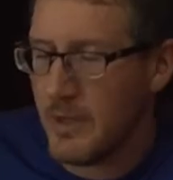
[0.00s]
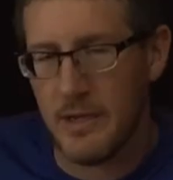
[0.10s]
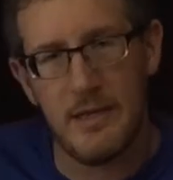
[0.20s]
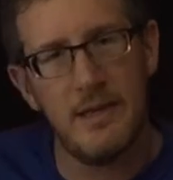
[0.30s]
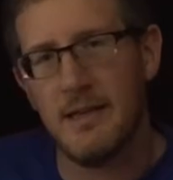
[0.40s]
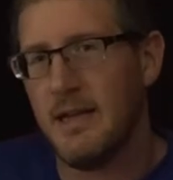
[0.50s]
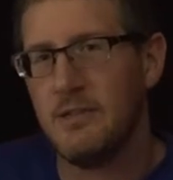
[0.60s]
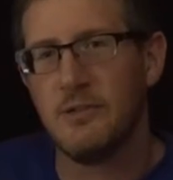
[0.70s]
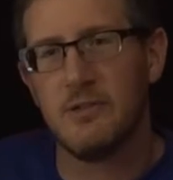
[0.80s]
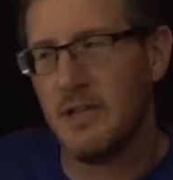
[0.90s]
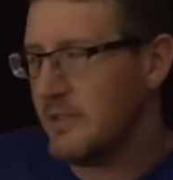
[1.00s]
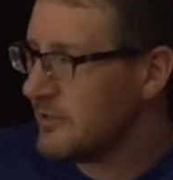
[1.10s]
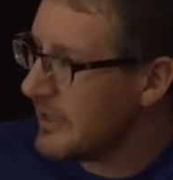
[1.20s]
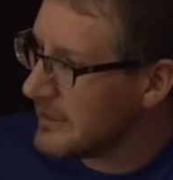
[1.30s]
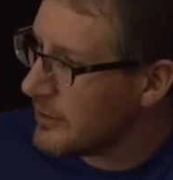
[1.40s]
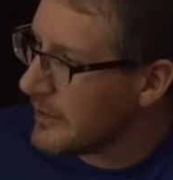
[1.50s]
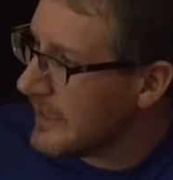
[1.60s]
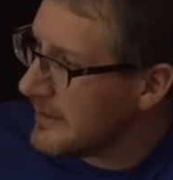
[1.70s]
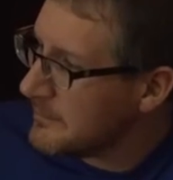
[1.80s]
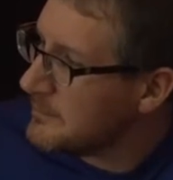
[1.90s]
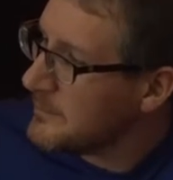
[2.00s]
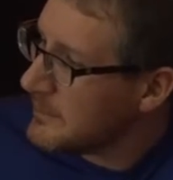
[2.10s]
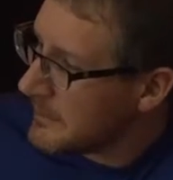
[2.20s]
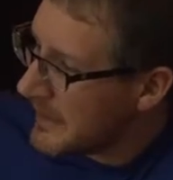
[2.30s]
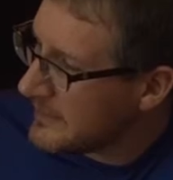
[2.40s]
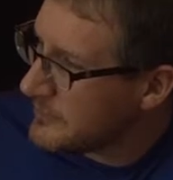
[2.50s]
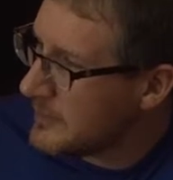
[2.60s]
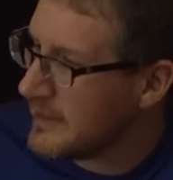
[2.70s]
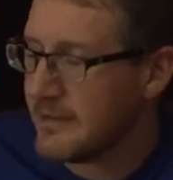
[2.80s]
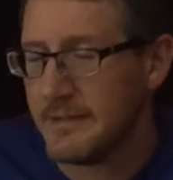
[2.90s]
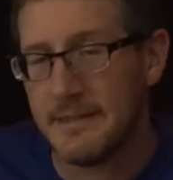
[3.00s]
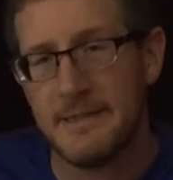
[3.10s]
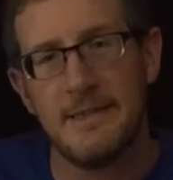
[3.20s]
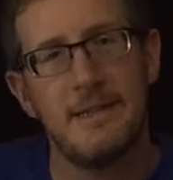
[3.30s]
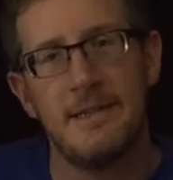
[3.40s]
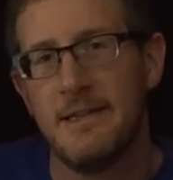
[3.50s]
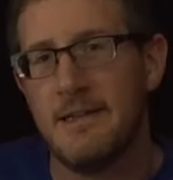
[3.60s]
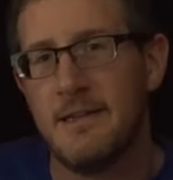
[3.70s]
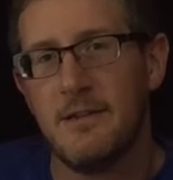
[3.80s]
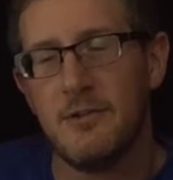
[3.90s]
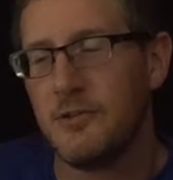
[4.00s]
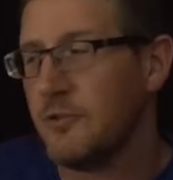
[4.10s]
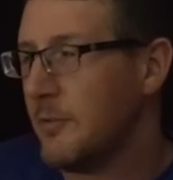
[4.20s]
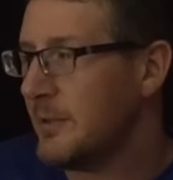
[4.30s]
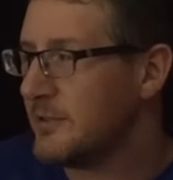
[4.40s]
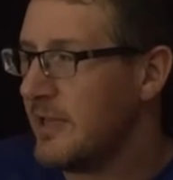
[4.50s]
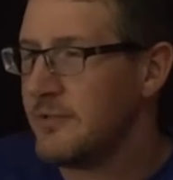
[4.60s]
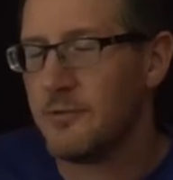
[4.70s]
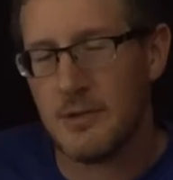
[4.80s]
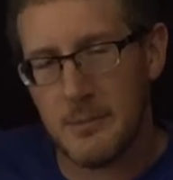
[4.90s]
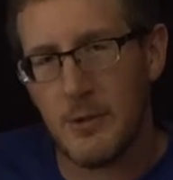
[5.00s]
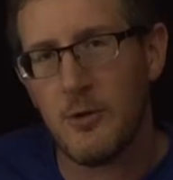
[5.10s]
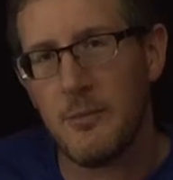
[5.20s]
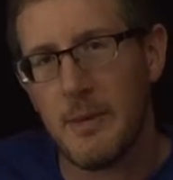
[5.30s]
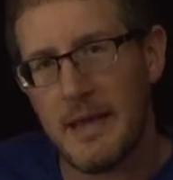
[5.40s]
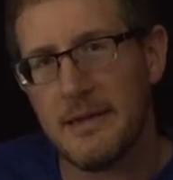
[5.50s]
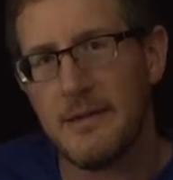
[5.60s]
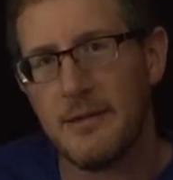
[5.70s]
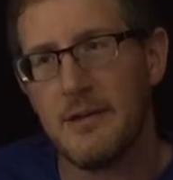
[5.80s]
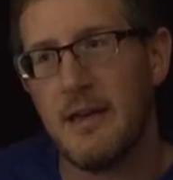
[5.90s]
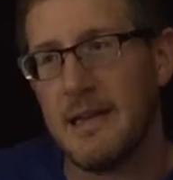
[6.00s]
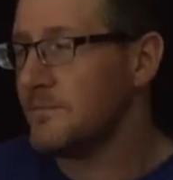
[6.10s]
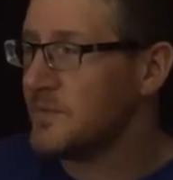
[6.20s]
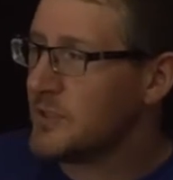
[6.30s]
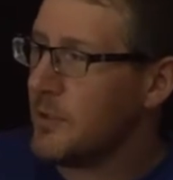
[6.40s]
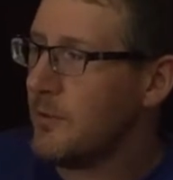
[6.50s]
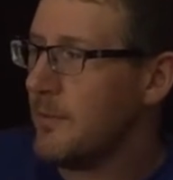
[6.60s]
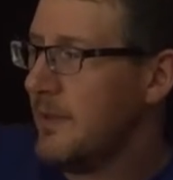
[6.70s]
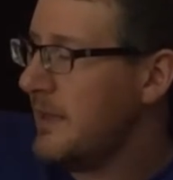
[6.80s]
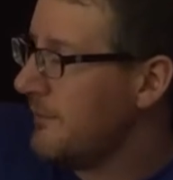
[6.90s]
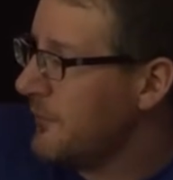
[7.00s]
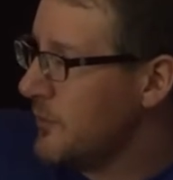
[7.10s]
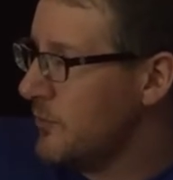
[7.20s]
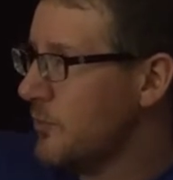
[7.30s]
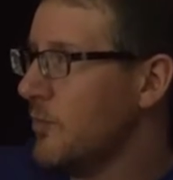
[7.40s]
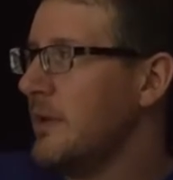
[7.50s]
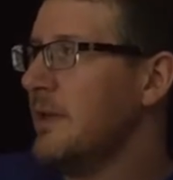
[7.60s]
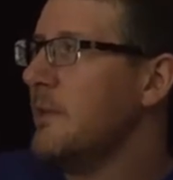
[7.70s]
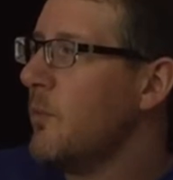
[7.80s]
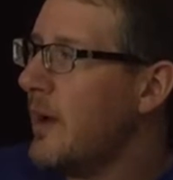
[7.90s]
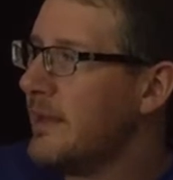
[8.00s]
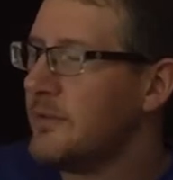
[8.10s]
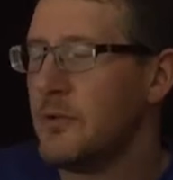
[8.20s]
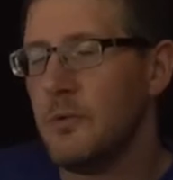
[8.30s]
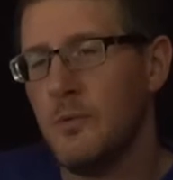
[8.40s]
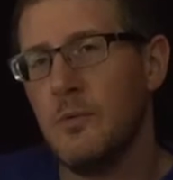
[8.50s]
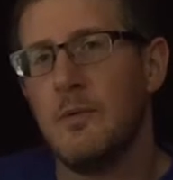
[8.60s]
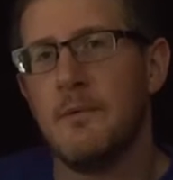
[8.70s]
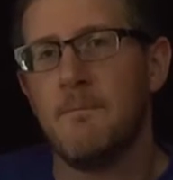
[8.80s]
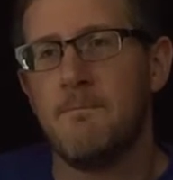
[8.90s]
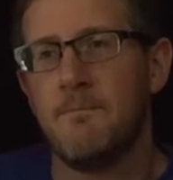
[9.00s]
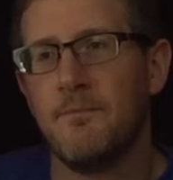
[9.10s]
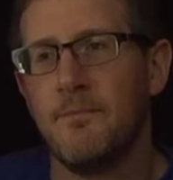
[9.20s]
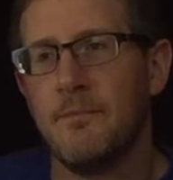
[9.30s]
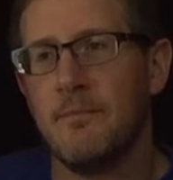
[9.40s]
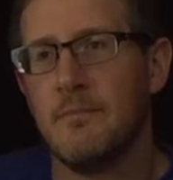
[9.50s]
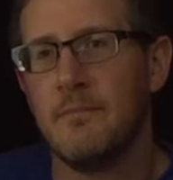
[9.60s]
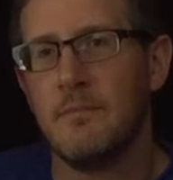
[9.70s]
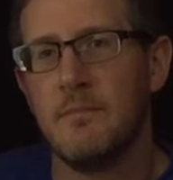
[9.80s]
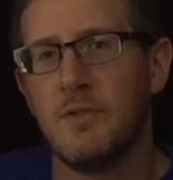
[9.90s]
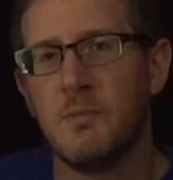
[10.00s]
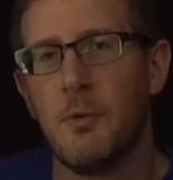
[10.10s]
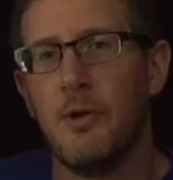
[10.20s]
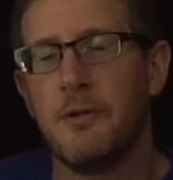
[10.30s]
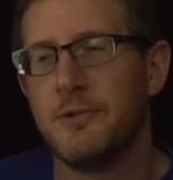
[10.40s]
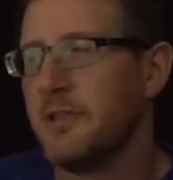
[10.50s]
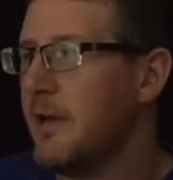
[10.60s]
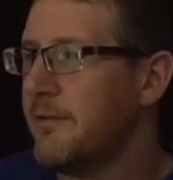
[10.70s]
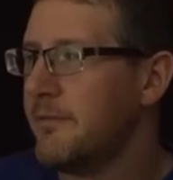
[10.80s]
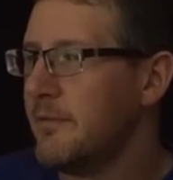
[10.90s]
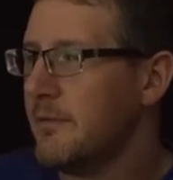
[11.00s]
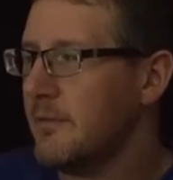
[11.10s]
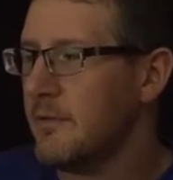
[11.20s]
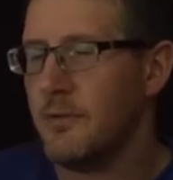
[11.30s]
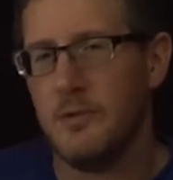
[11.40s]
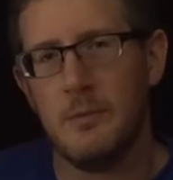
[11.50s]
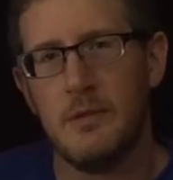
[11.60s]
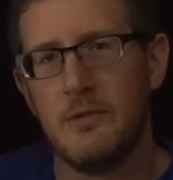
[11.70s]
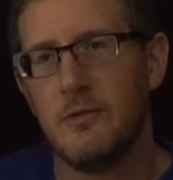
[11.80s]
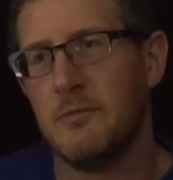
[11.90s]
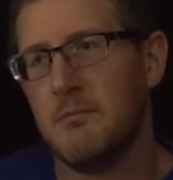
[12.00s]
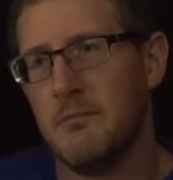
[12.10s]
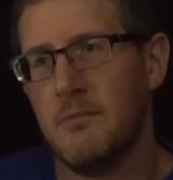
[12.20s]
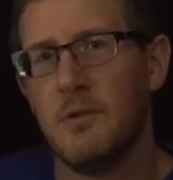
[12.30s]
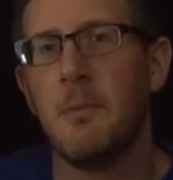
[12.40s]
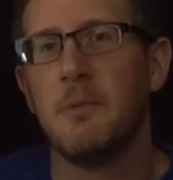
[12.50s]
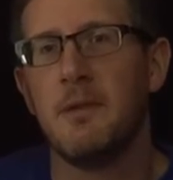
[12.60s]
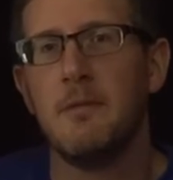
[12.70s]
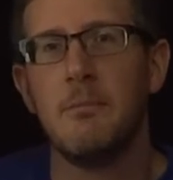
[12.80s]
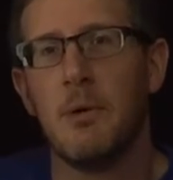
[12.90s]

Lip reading: I just like looking at them, to be honest with you. They're so much nicer than my old monitor. So if you really want to spoil yourself, Christmas, something,